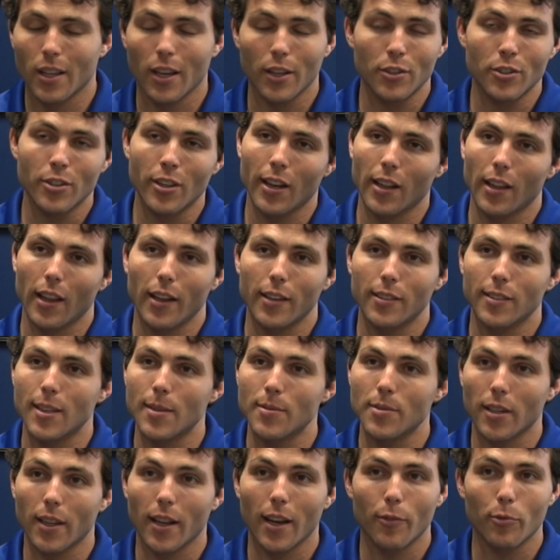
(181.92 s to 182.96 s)
you got a lot of
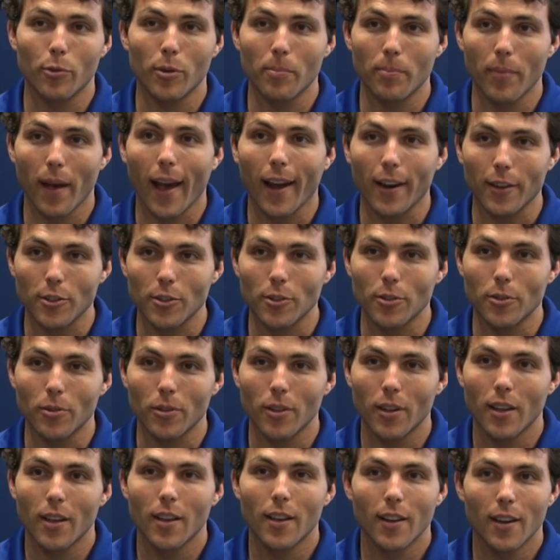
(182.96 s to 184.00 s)
teams that got everyone back too,
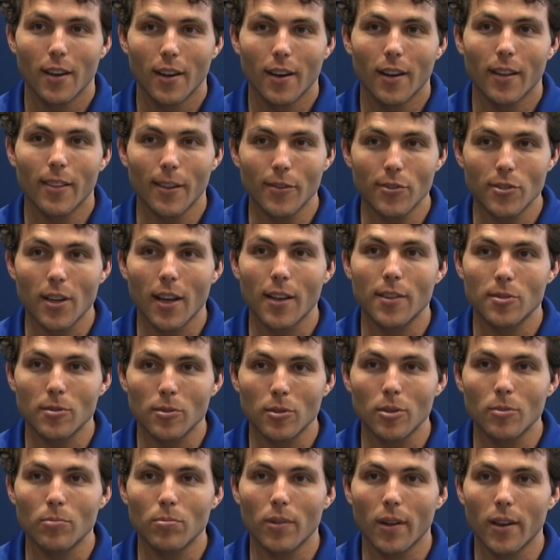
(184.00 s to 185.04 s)
and they've signed
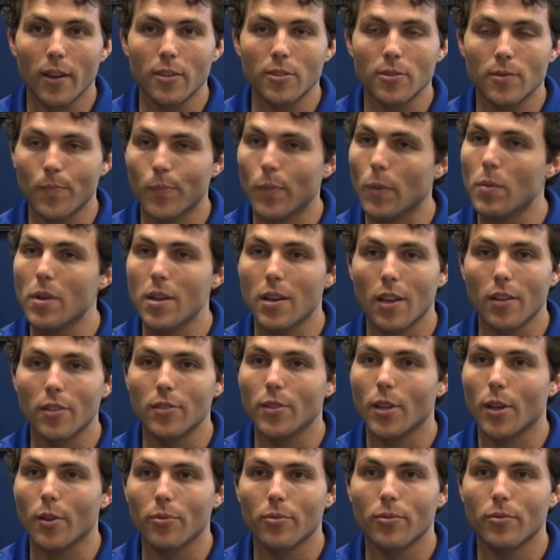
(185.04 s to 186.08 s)
some good players. Be another
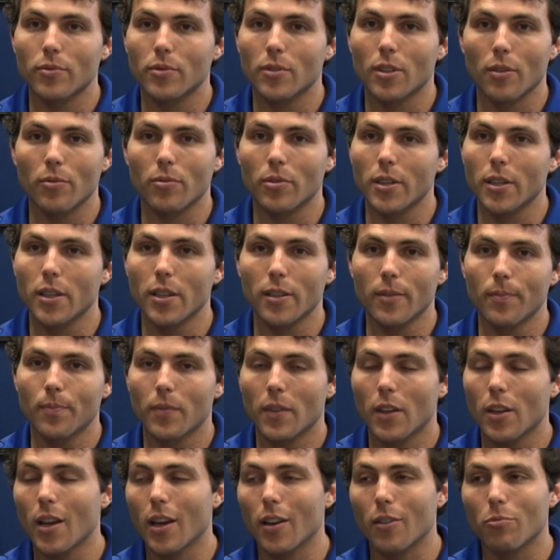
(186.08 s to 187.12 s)
tough league.
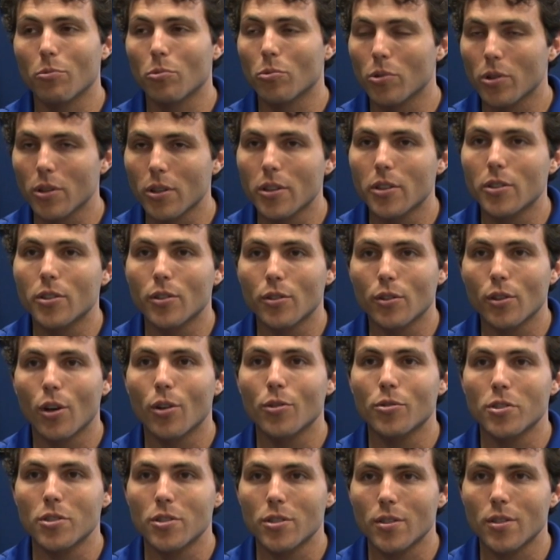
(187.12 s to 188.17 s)
You got really good
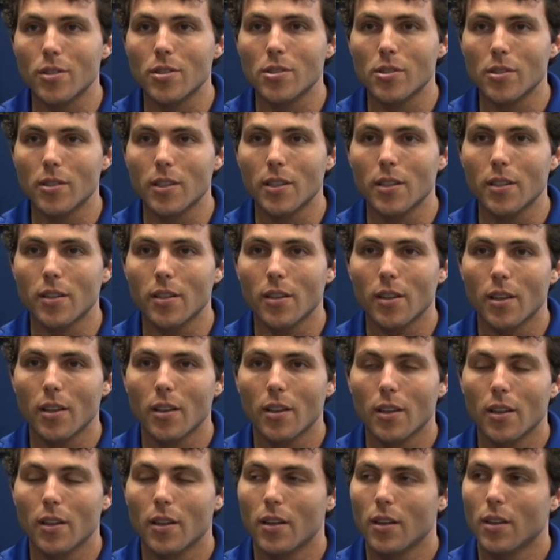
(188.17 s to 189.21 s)
coaches in this league,
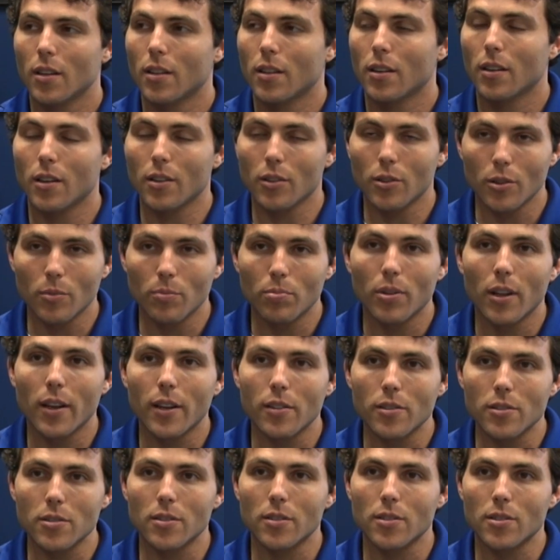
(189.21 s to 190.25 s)
and good
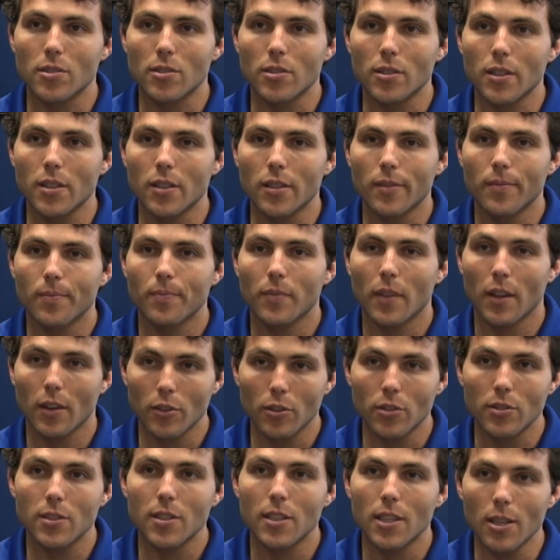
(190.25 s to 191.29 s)
players in this league, and
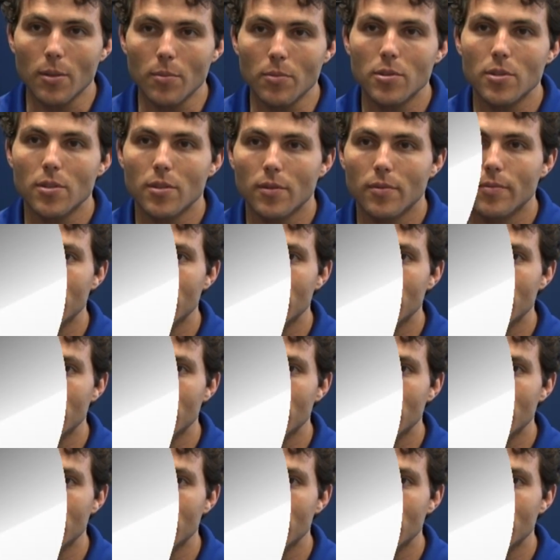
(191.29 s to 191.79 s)
good teams.